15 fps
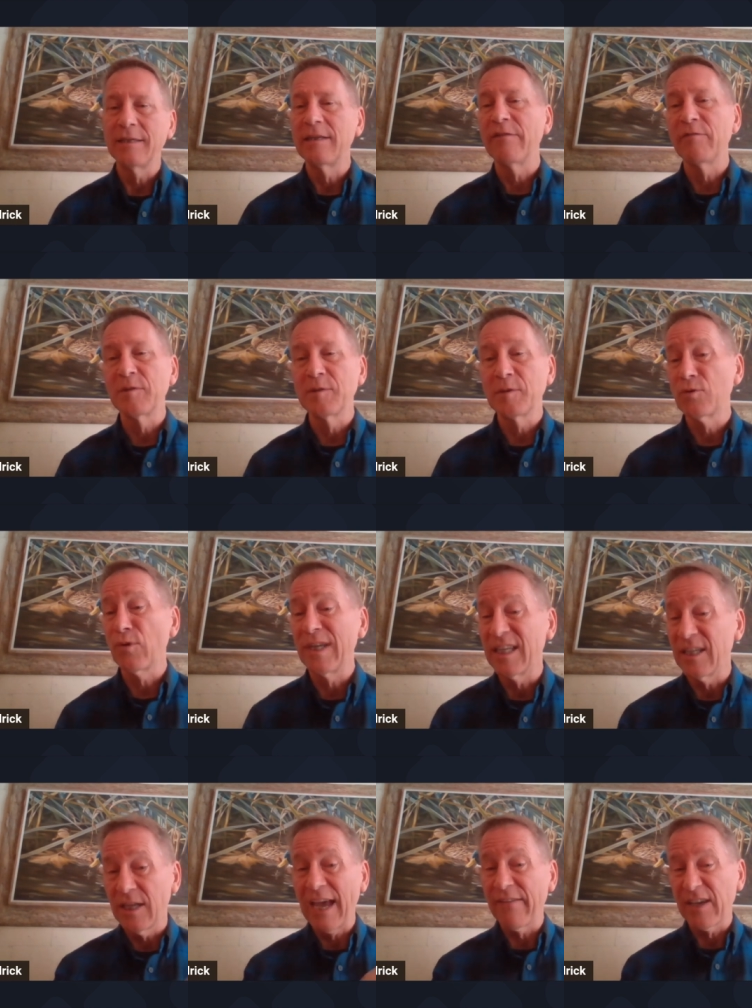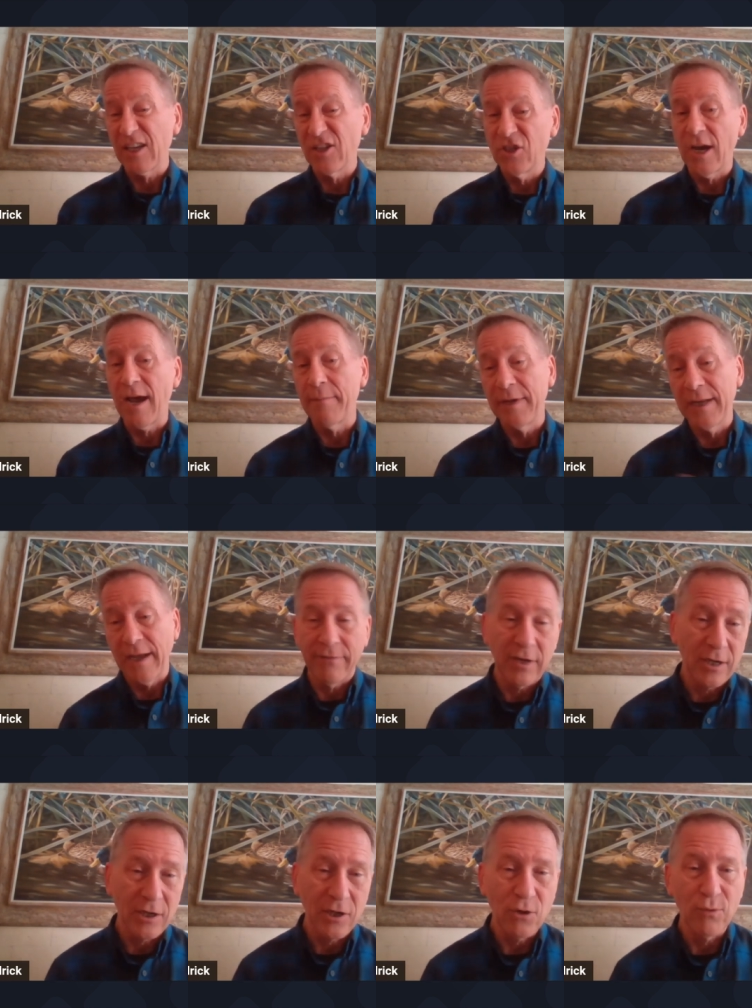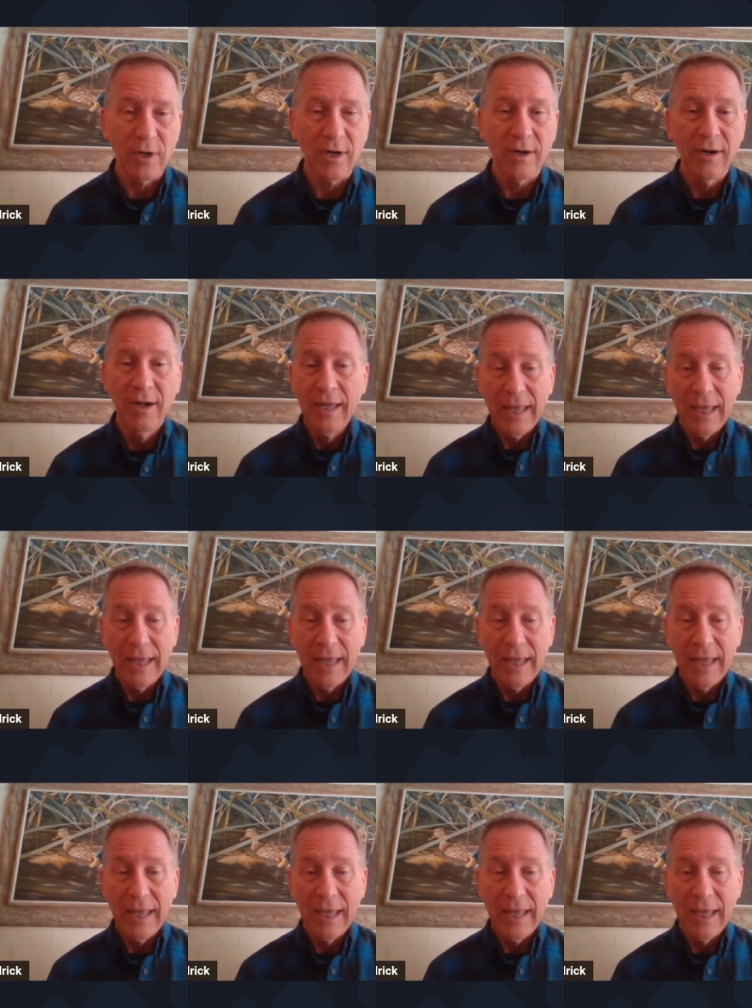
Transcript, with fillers: difference between having a job and having a career.